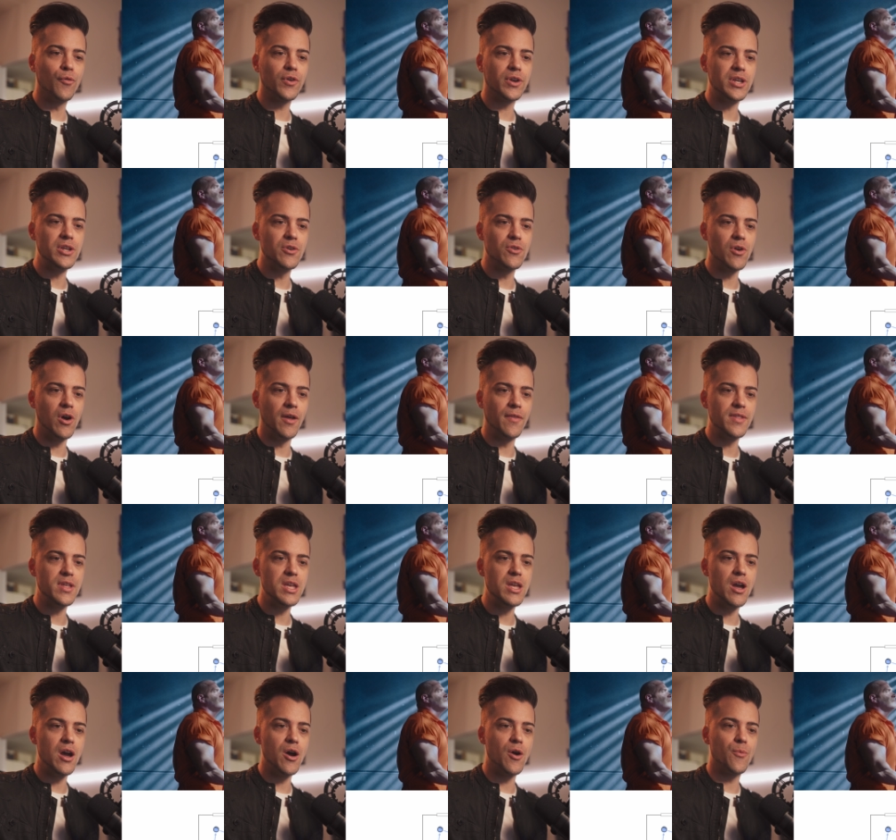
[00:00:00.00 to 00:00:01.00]
here on
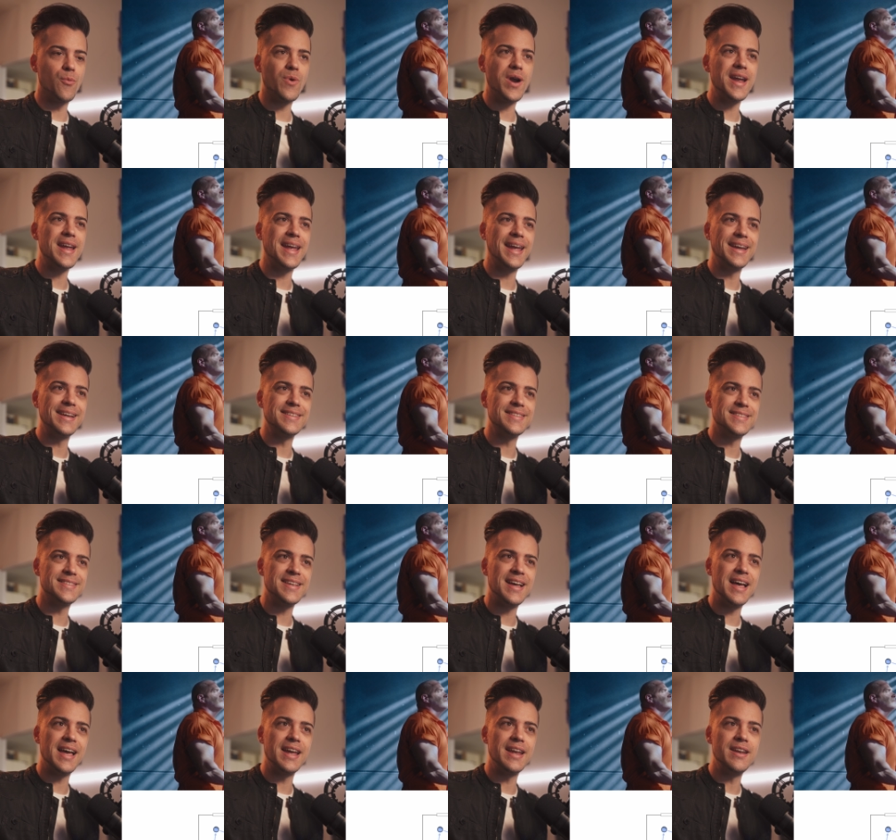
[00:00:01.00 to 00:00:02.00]
the right-hand
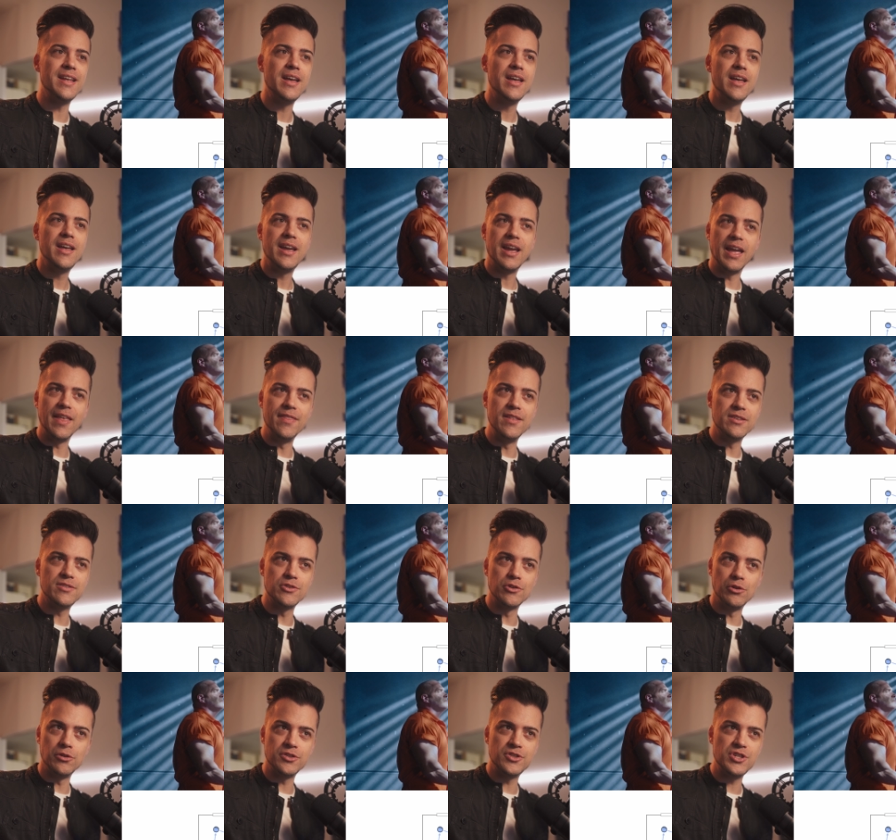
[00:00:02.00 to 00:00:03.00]
side in this
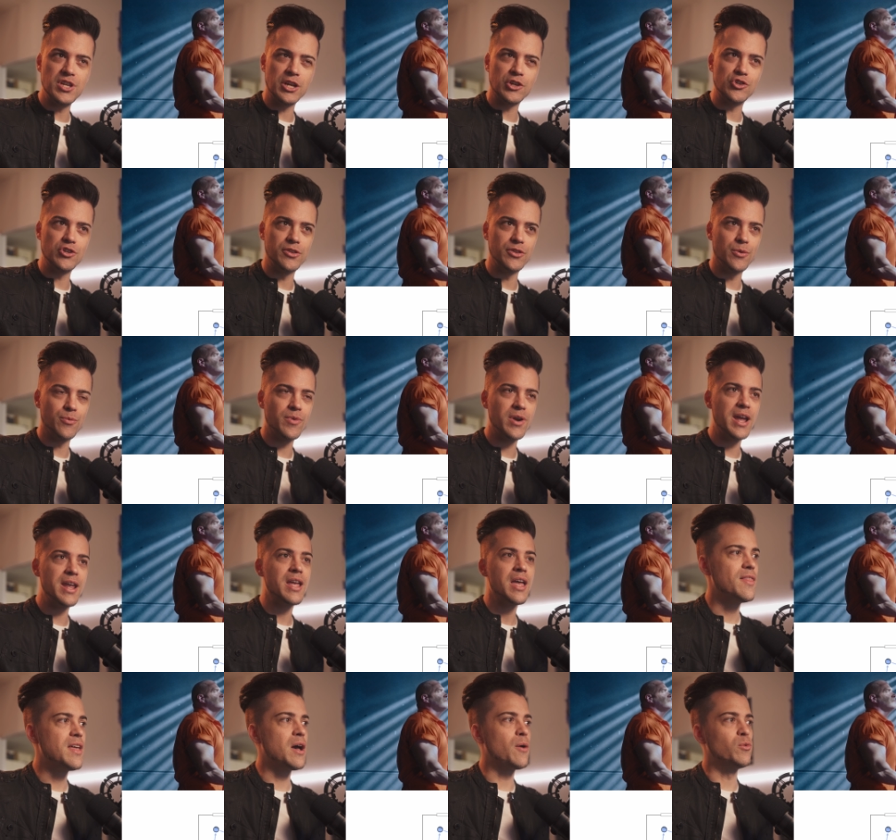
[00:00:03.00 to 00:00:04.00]
little section on the right
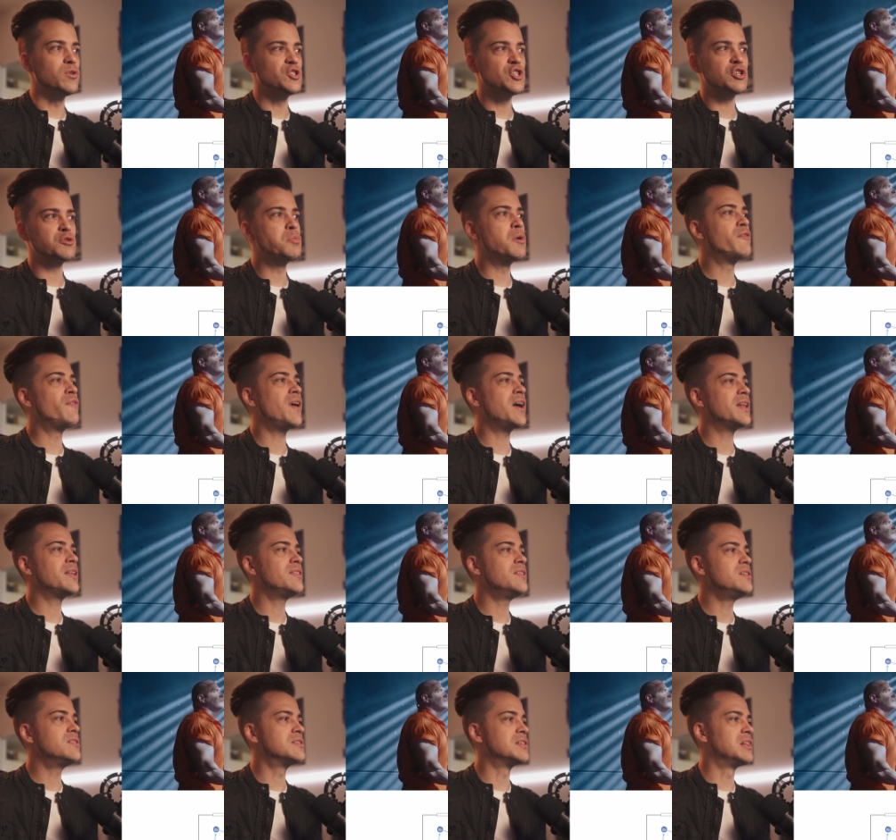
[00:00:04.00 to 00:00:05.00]
that was just providing
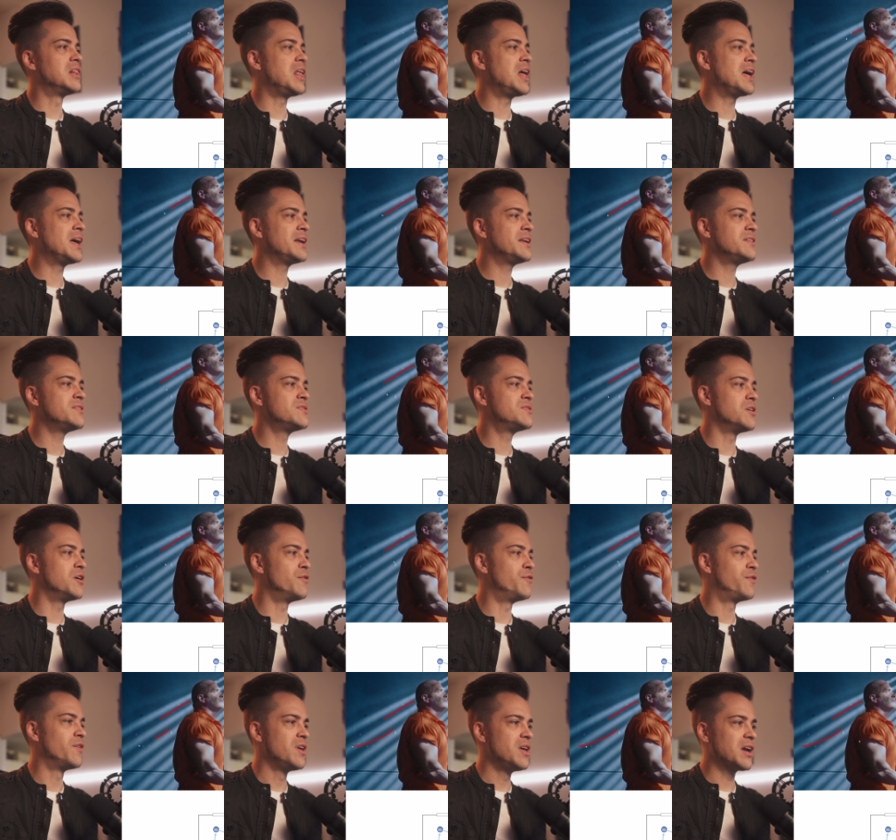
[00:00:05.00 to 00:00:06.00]
these lines
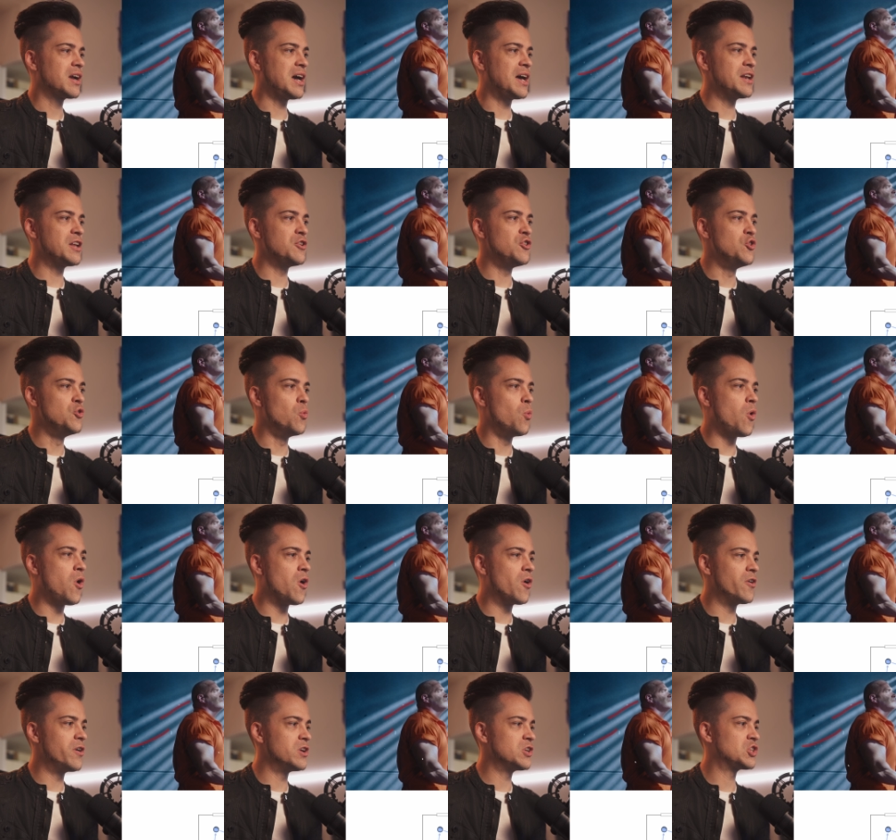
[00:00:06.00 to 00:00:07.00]
of kind of
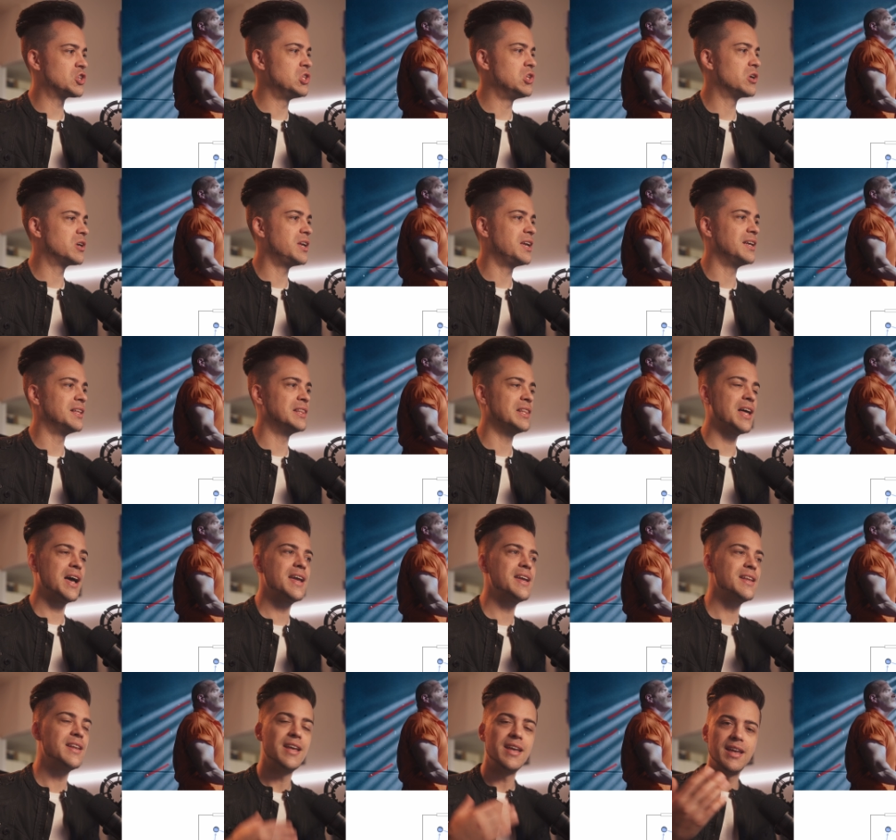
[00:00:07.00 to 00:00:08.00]
noirish looking
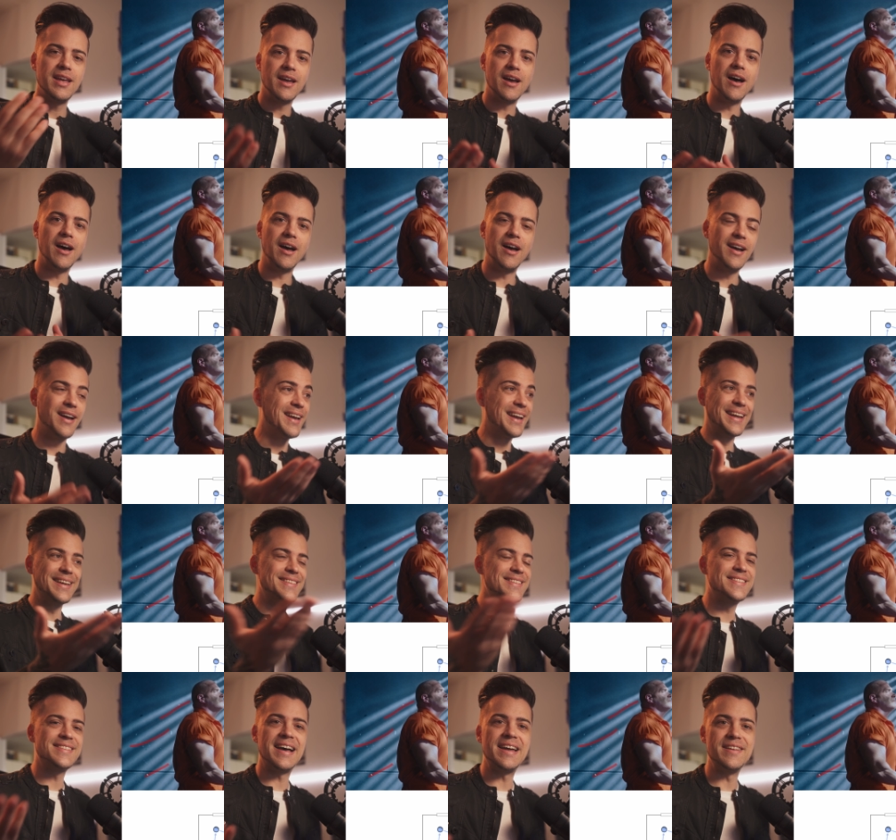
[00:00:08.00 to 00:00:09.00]
light
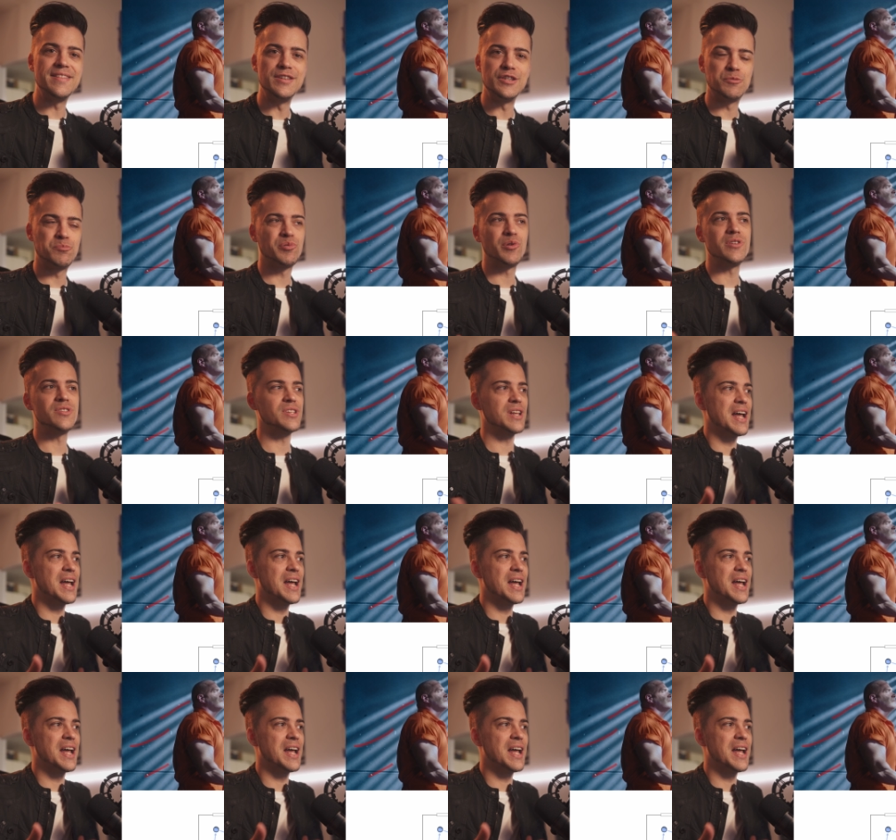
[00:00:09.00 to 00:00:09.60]
inside of this prison.